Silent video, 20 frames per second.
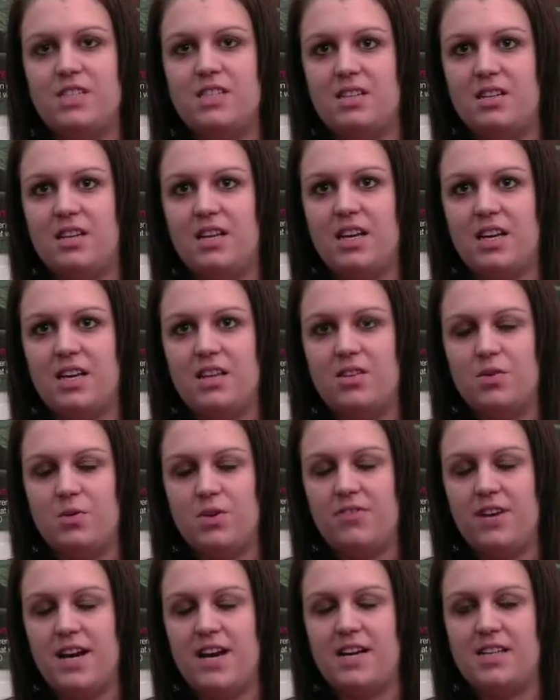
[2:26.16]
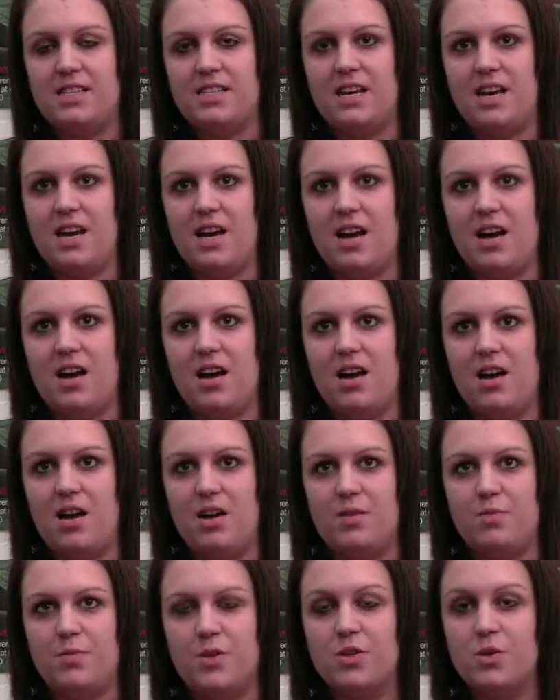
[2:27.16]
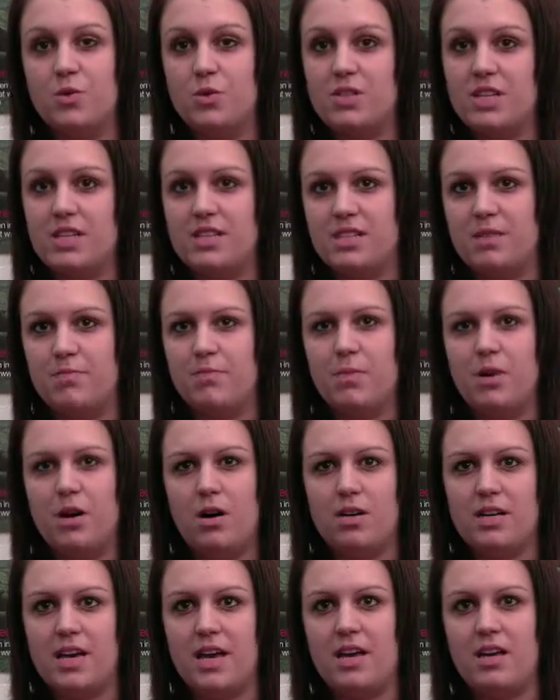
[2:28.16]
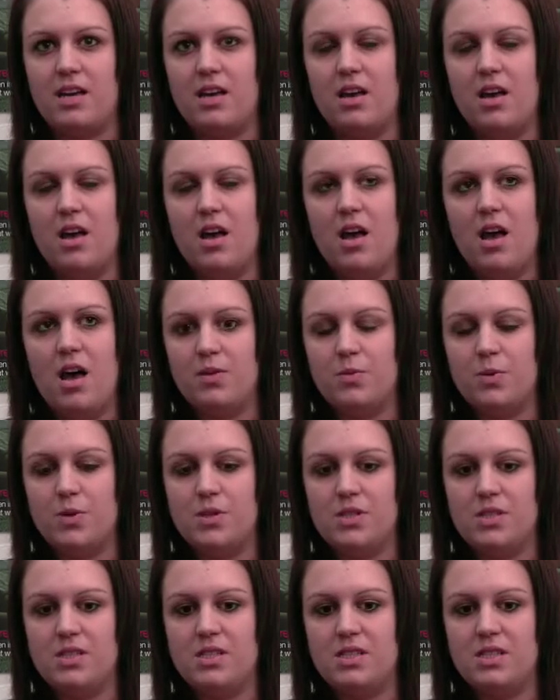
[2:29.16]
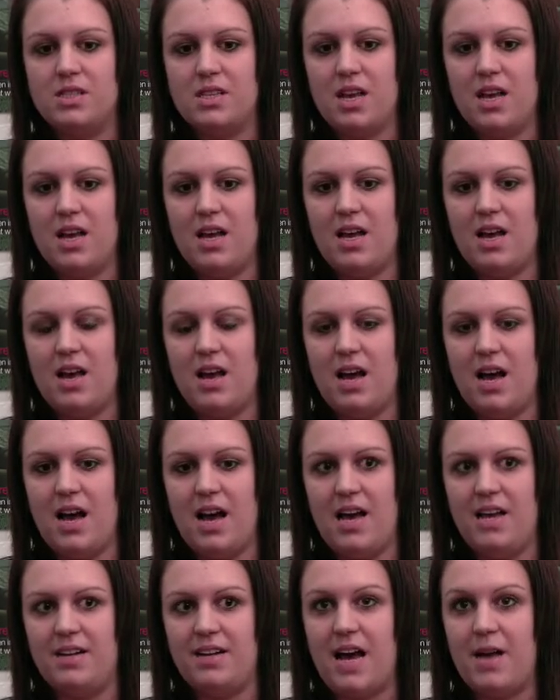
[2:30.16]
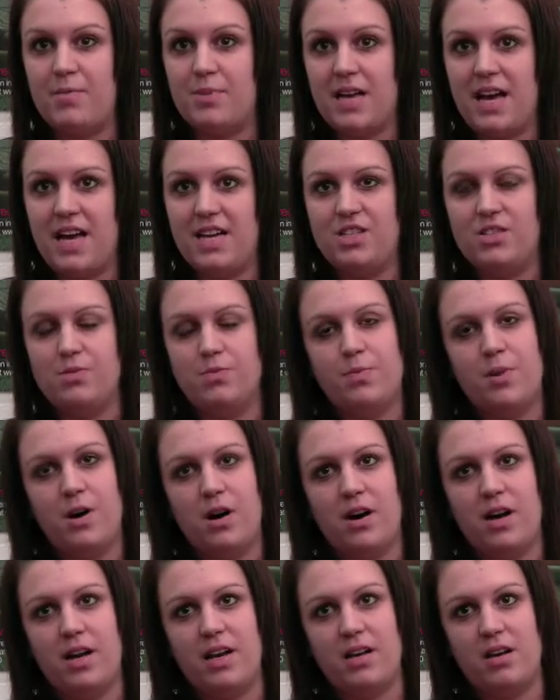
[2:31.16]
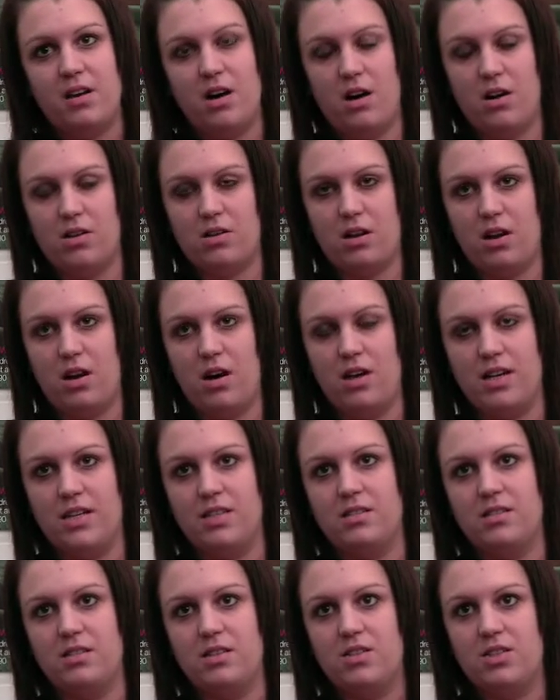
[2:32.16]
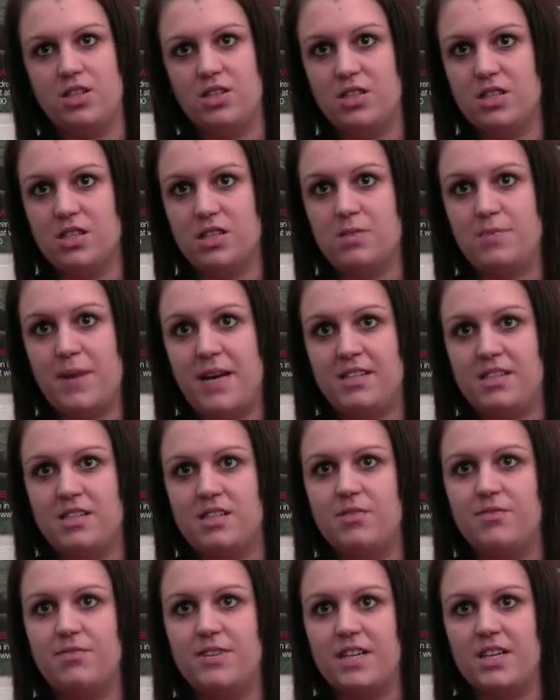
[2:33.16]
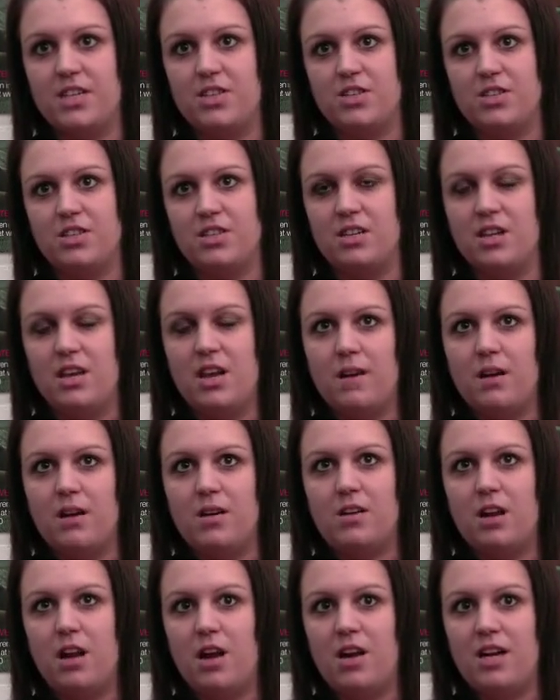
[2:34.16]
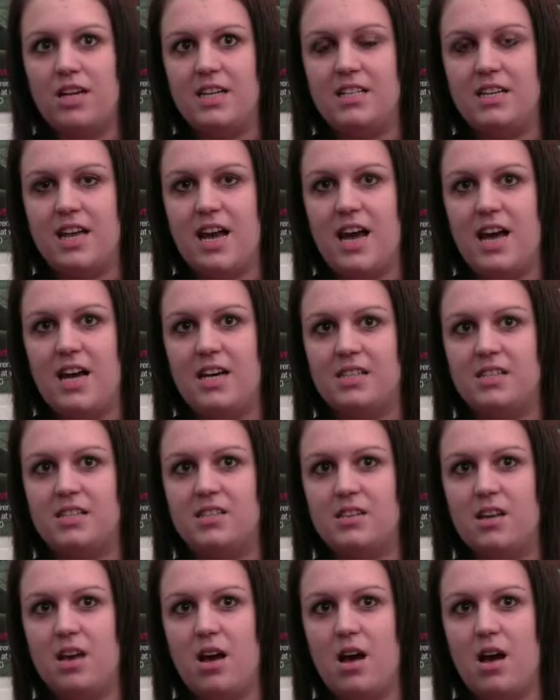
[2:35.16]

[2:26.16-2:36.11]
recently that we've had at a court desk in Margate was an application by our client to suspend an eviction. Our client had